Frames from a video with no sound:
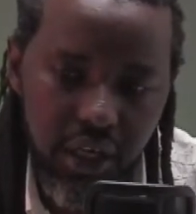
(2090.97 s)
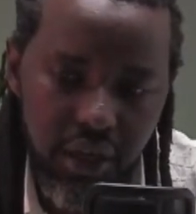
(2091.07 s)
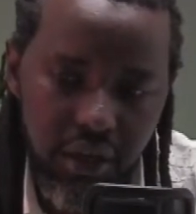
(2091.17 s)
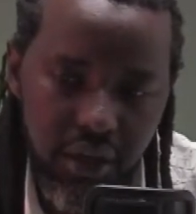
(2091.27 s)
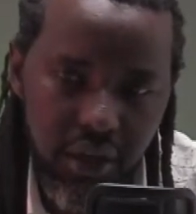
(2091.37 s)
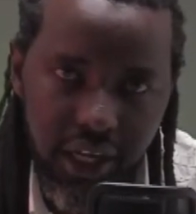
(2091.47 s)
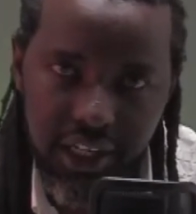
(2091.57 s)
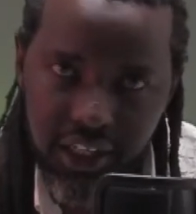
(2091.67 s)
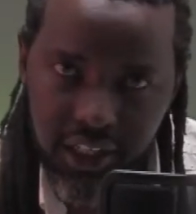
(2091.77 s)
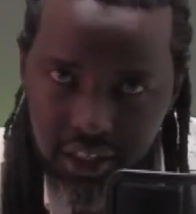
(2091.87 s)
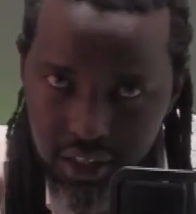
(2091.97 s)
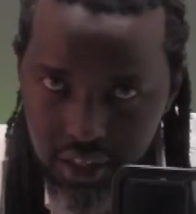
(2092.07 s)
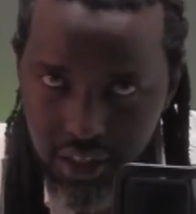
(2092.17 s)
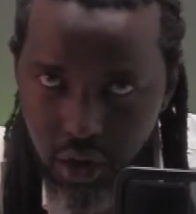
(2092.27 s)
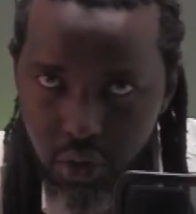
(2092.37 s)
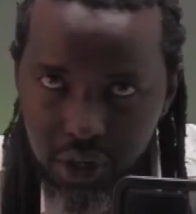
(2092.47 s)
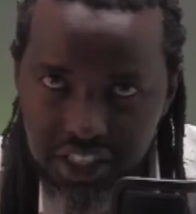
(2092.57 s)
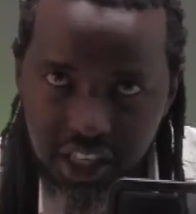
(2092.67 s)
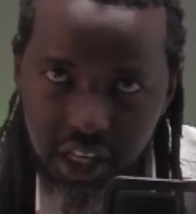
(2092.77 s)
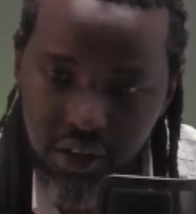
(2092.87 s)
Kanini, I hope unasikia hiyo.
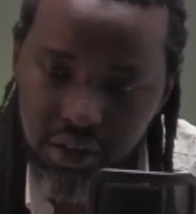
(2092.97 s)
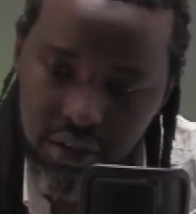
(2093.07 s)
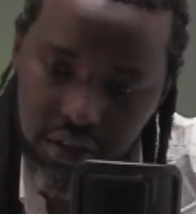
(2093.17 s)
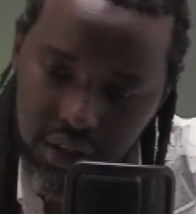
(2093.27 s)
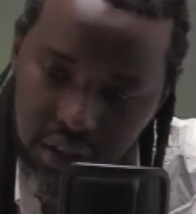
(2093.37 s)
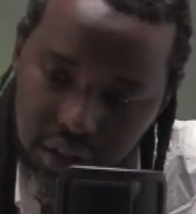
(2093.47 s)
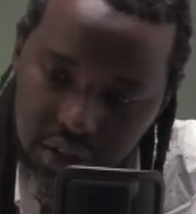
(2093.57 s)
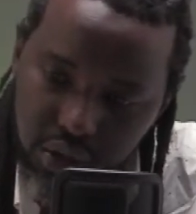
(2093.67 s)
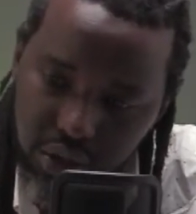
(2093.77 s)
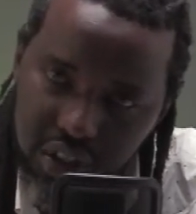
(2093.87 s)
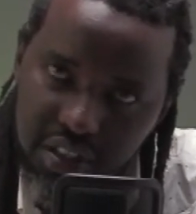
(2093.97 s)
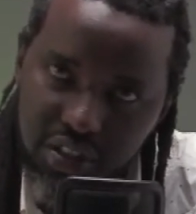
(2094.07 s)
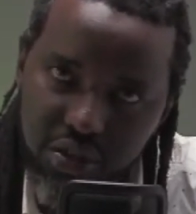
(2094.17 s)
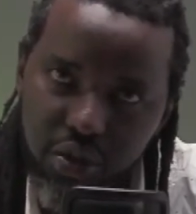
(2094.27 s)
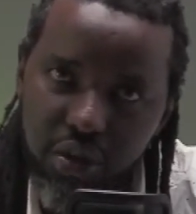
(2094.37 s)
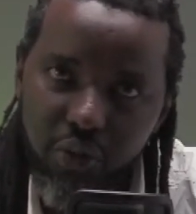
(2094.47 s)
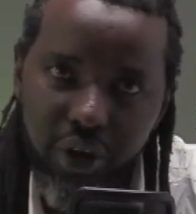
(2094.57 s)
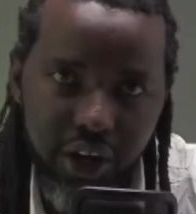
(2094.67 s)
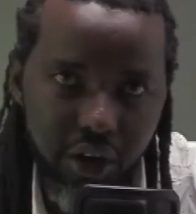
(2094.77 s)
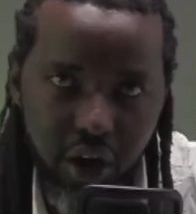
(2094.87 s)
So this is good when you're
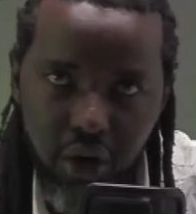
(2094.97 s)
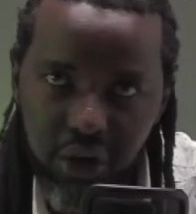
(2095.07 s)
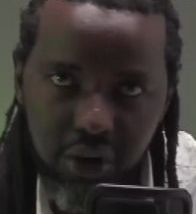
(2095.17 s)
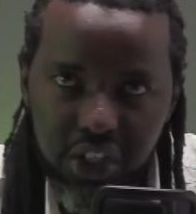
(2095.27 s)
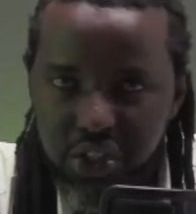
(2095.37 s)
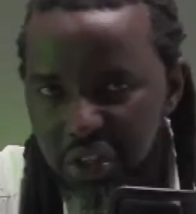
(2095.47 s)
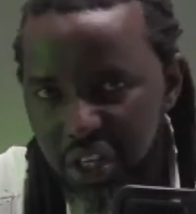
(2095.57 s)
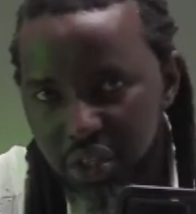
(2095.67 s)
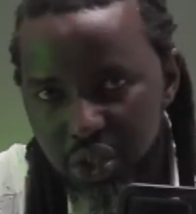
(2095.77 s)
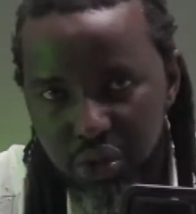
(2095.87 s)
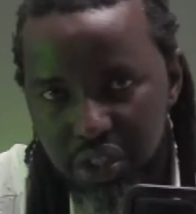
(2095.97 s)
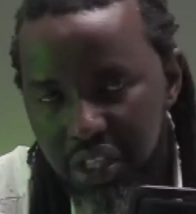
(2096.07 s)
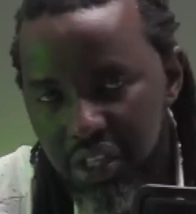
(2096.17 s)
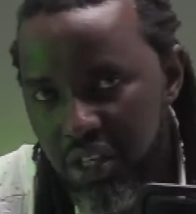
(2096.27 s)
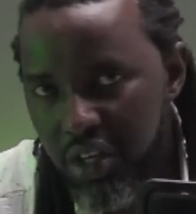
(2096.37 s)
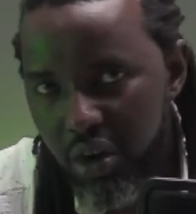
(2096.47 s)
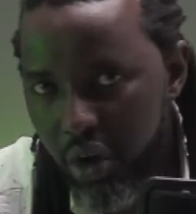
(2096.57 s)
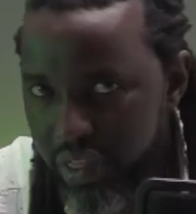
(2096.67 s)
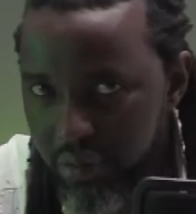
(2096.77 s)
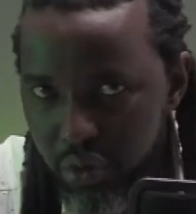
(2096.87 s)
on location and you're shooting on the
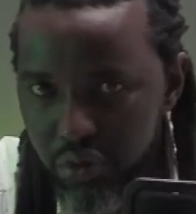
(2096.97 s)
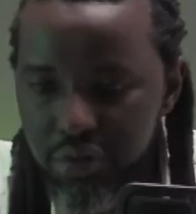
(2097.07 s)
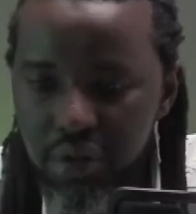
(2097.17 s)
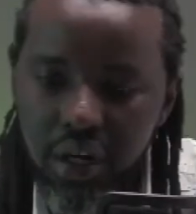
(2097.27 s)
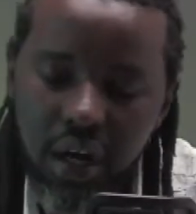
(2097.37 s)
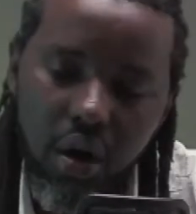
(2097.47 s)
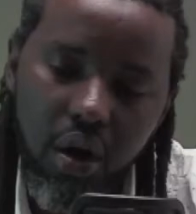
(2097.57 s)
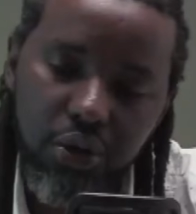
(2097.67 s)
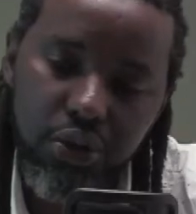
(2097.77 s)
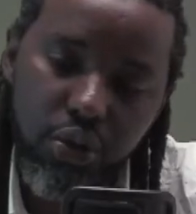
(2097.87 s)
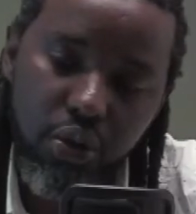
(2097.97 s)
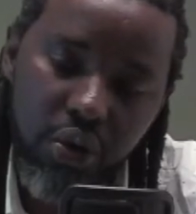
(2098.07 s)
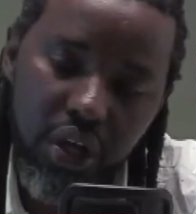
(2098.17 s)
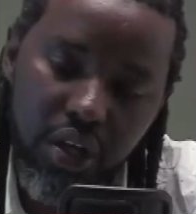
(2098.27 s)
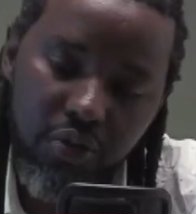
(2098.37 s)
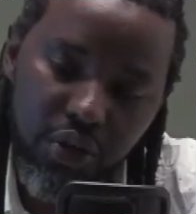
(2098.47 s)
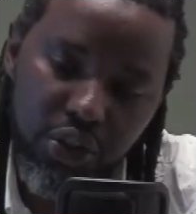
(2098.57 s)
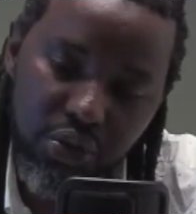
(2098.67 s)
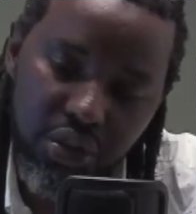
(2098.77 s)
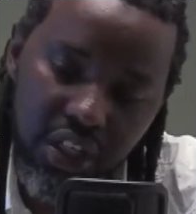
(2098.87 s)
move. Also, if you're
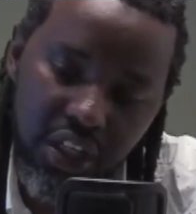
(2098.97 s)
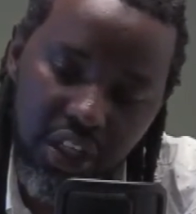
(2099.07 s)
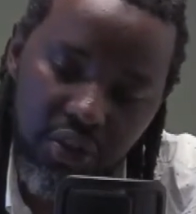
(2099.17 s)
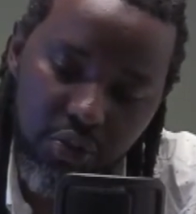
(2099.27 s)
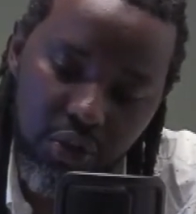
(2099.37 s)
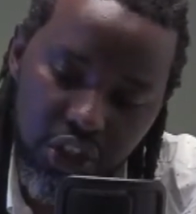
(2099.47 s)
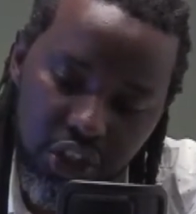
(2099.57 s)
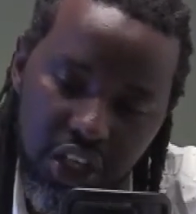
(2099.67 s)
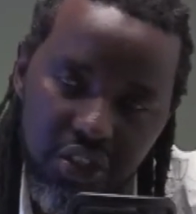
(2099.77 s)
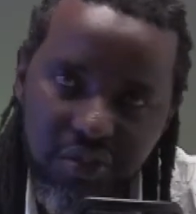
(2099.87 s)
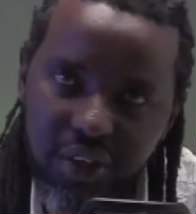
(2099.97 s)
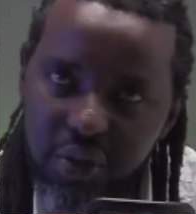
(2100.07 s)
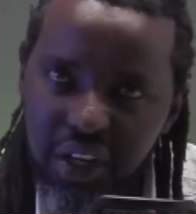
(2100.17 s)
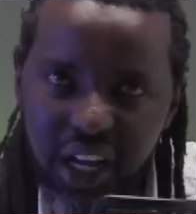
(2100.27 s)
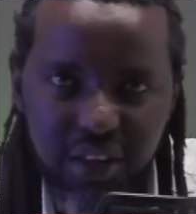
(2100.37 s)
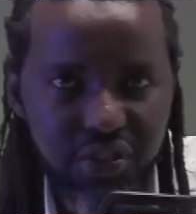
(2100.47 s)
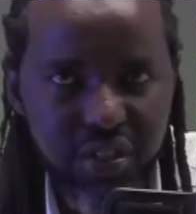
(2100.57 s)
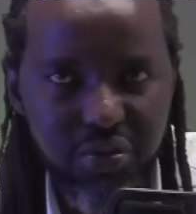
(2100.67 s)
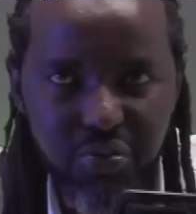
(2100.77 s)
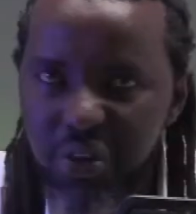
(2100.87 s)
shooting it for the church, if you're doing live streams,
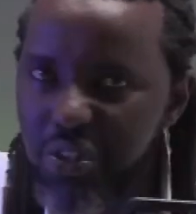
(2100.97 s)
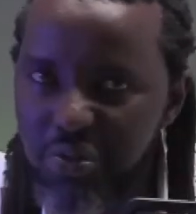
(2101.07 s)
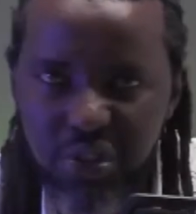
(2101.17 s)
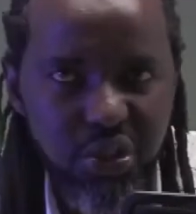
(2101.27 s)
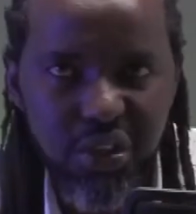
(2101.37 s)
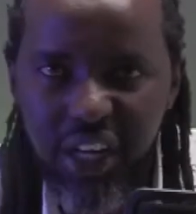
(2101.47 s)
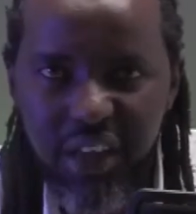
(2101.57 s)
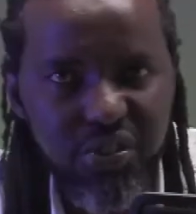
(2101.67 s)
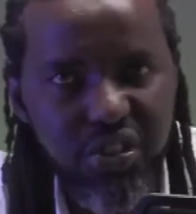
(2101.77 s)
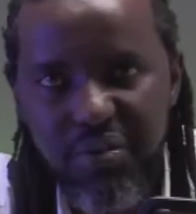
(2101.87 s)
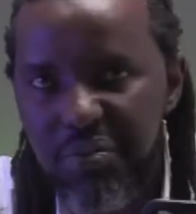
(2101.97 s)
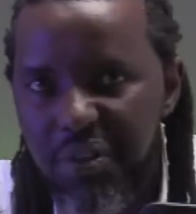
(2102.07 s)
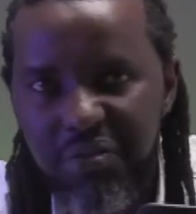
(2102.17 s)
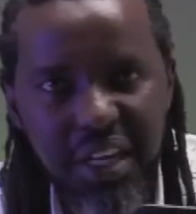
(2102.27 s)
short live stream events,